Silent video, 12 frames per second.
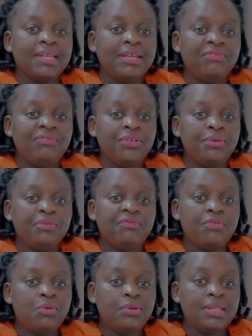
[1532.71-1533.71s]
If you
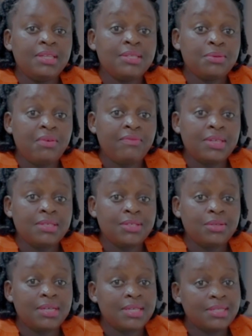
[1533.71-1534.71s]
found this
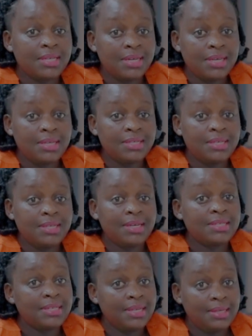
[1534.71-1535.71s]
conversation as enlightening
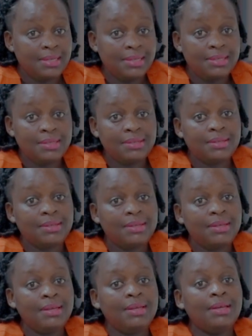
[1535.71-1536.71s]
as I did,
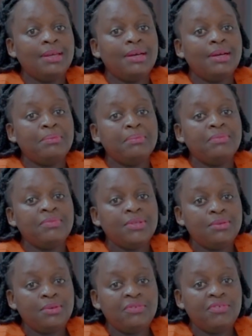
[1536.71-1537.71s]

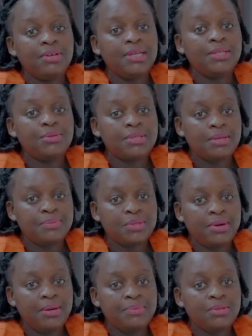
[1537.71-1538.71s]
don't forget to
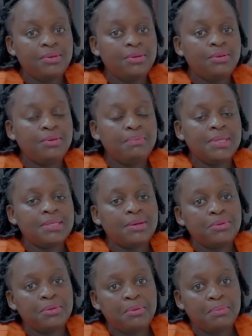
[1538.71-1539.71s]
subscribe so you don't miss
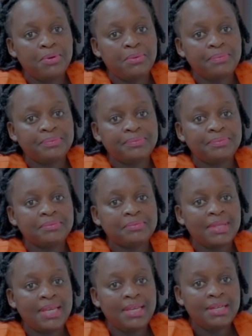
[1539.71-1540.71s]
out on more.
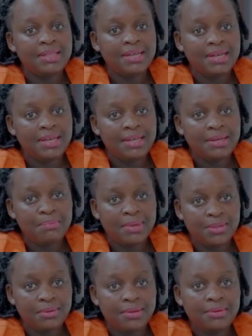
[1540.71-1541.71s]
Hit the like
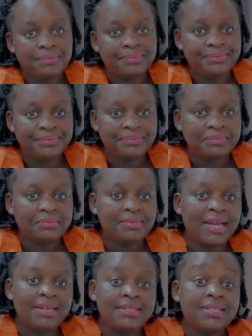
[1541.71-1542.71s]
button
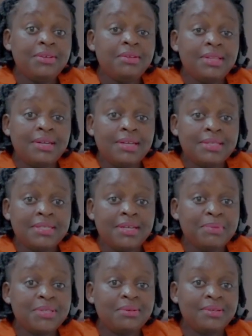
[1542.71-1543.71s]
and see you in the next
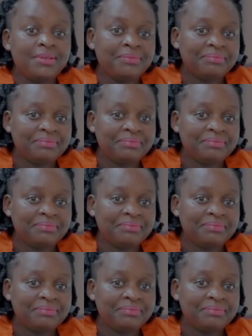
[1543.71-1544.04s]
episode.